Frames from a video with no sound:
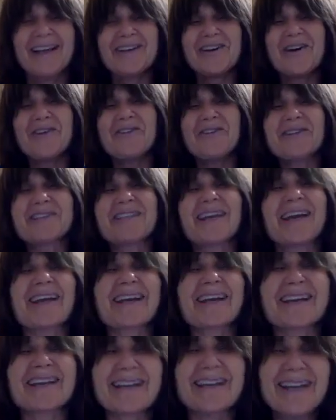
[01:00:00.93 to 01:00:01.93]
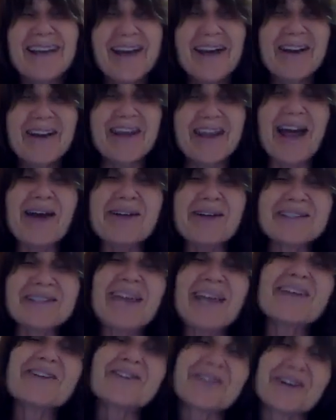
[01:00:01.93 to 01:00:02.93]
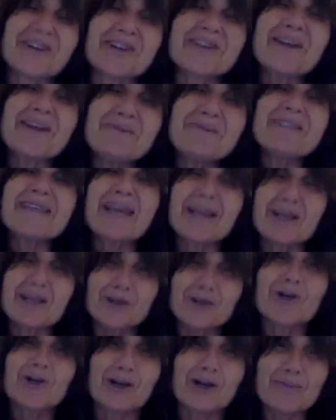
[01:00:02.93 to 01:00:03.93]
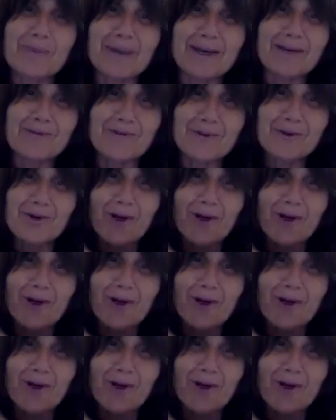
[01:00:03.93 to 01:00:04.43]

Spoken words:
No, we'll take. Okay, I'll take a look. Let me take a look. But if you